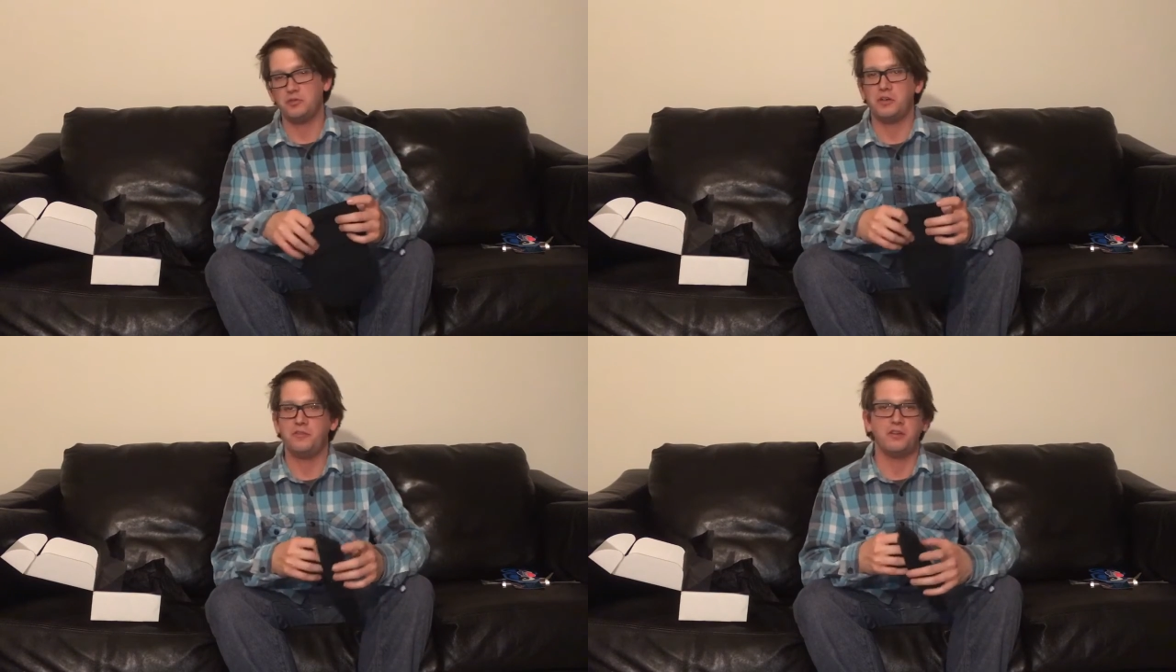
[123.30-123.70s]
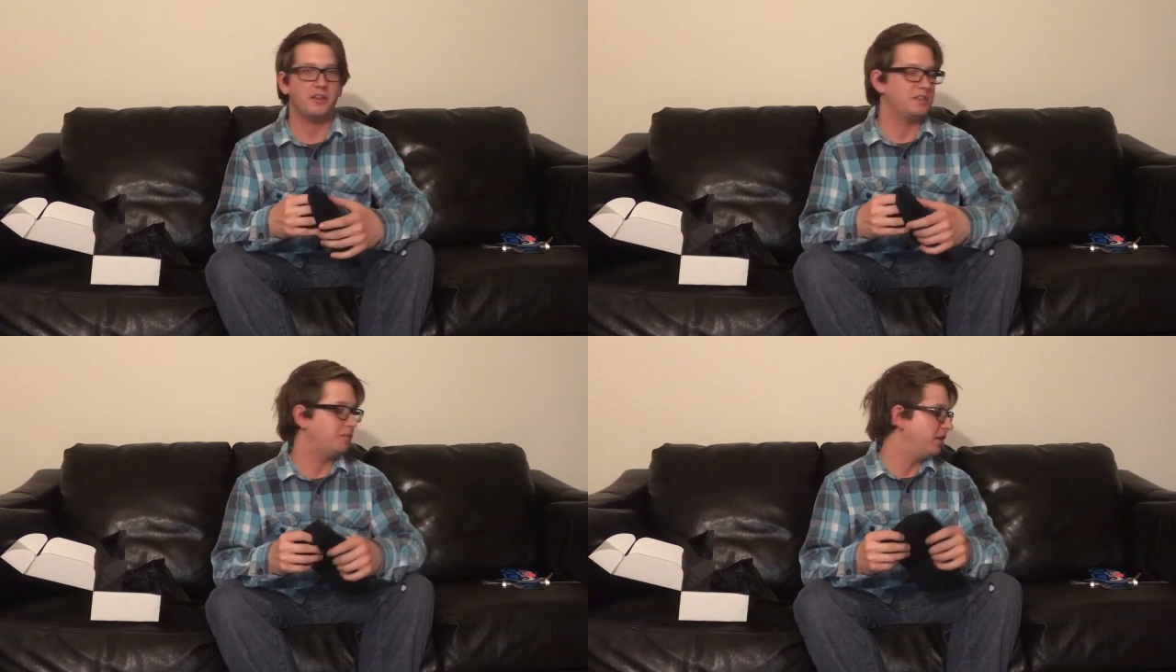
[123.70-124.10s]
$24 a
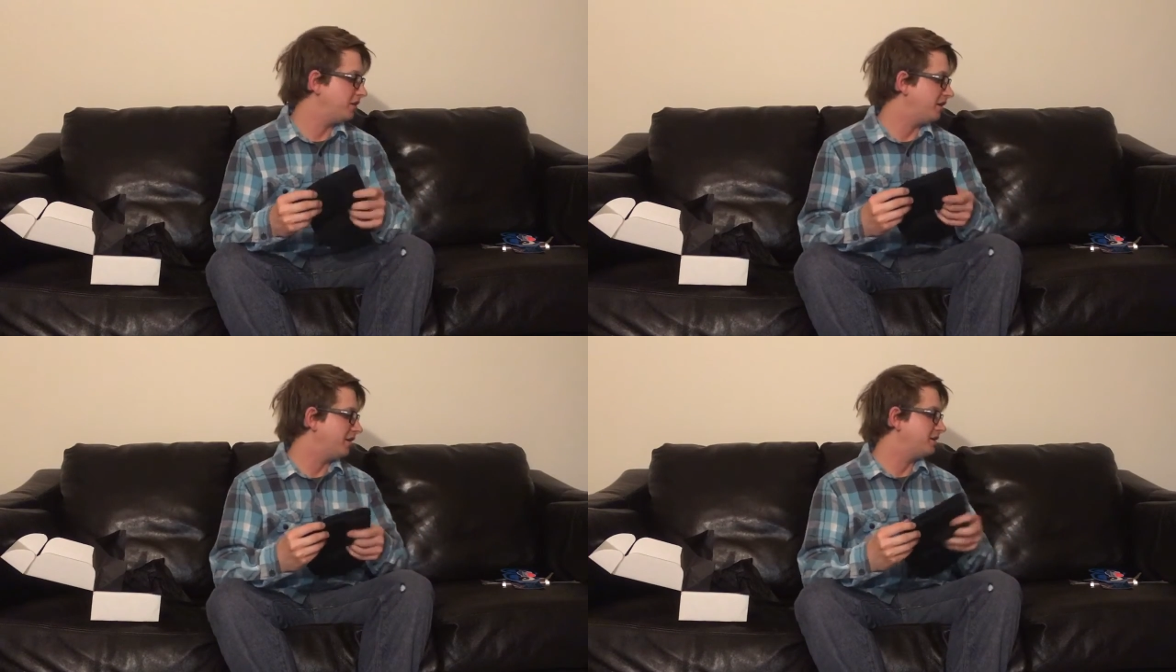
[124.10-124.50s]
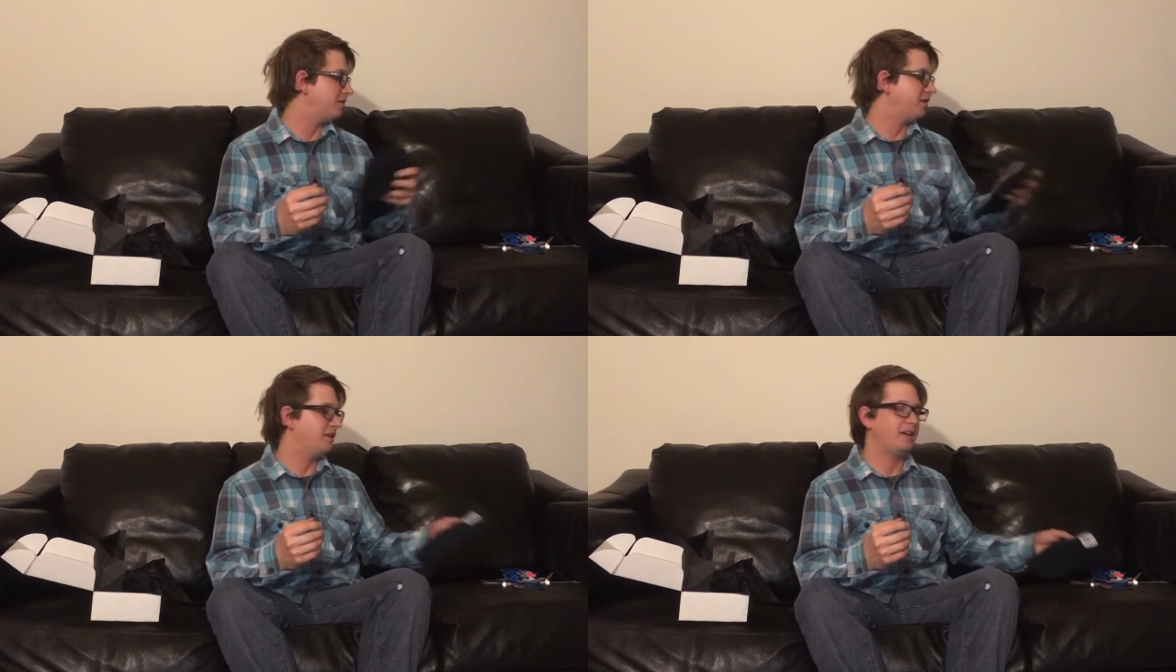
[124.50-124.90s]
month. You're not
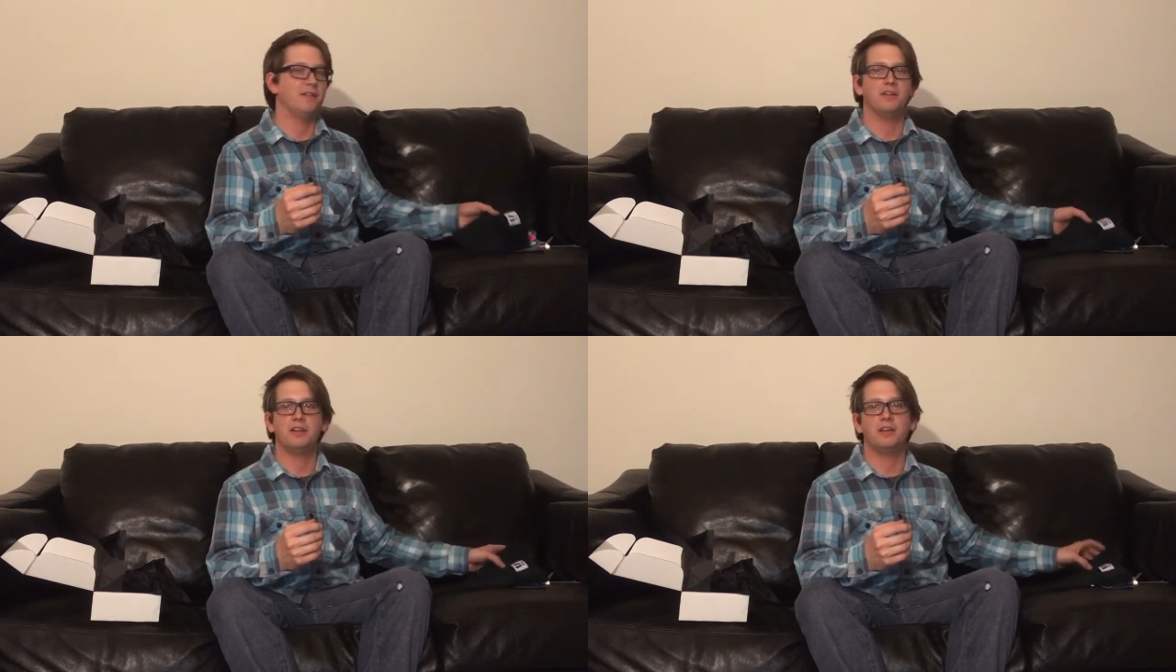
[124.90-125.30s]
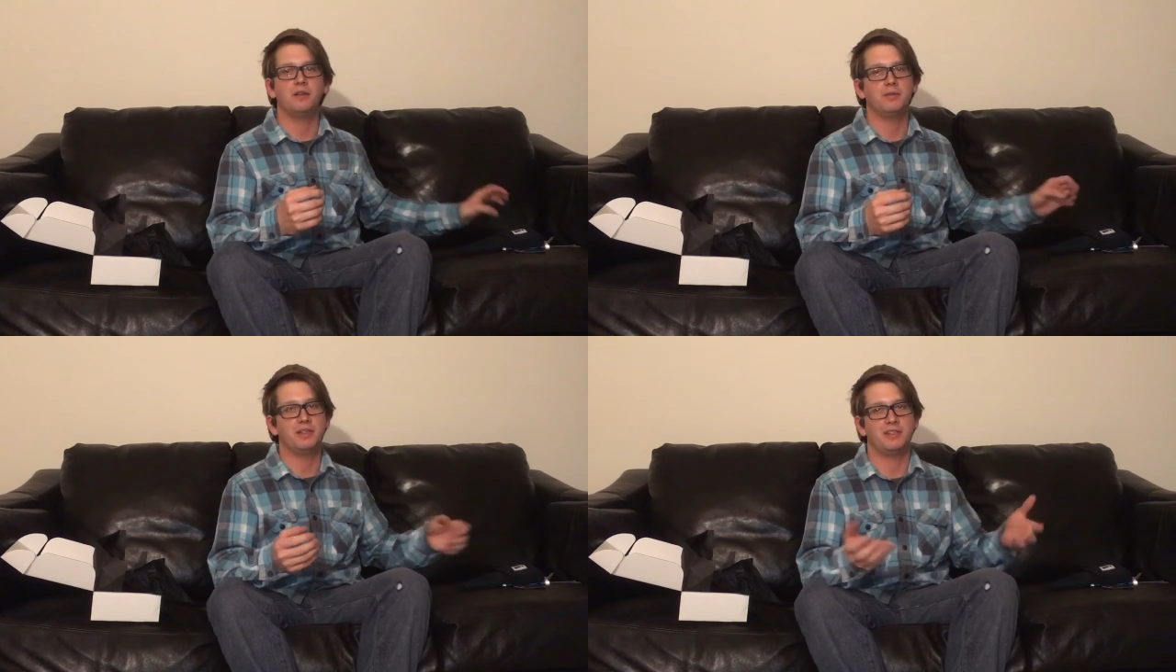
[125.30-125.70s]
expecting like everything,
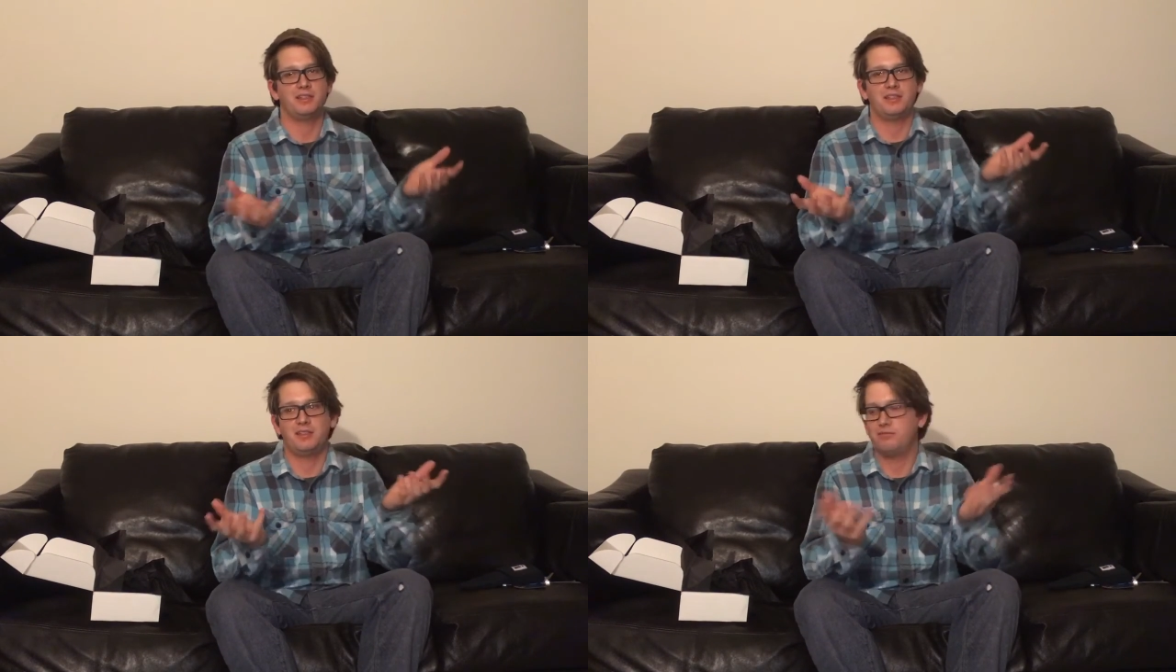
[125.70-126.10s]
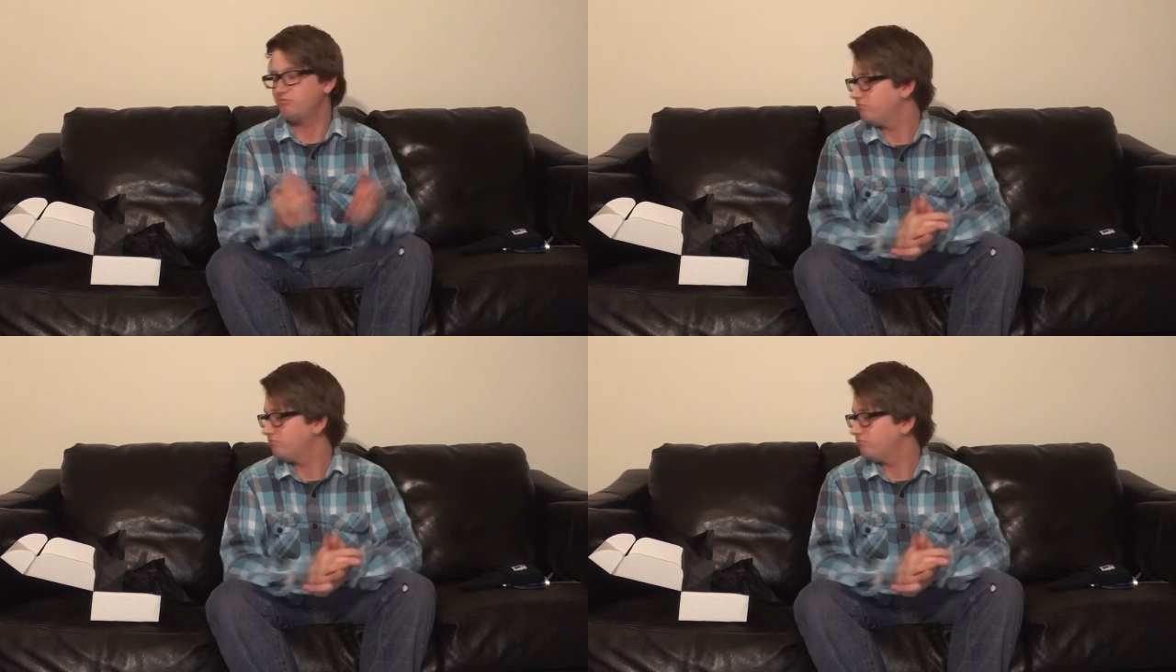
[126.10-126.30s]
but it's